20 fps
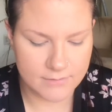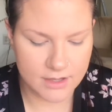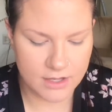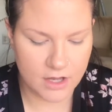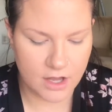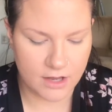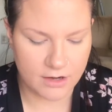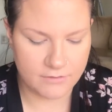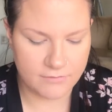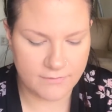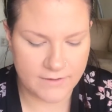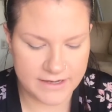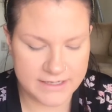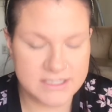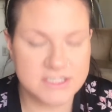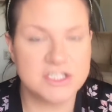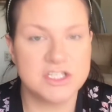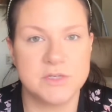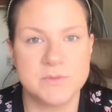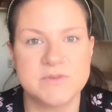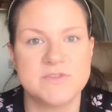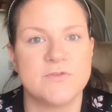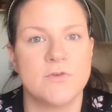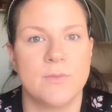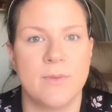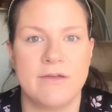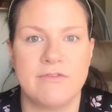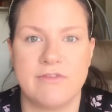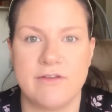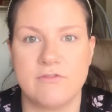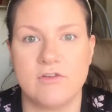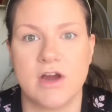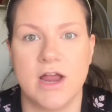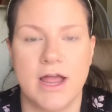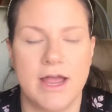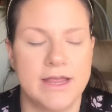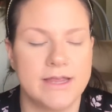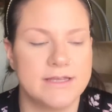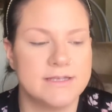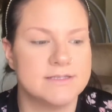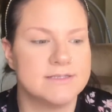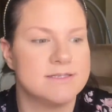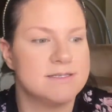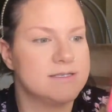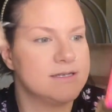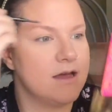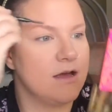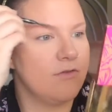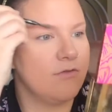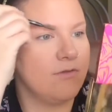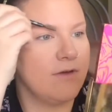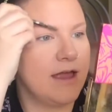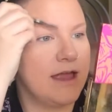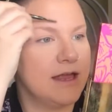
gotta find dupes for my favorite high-end stuff,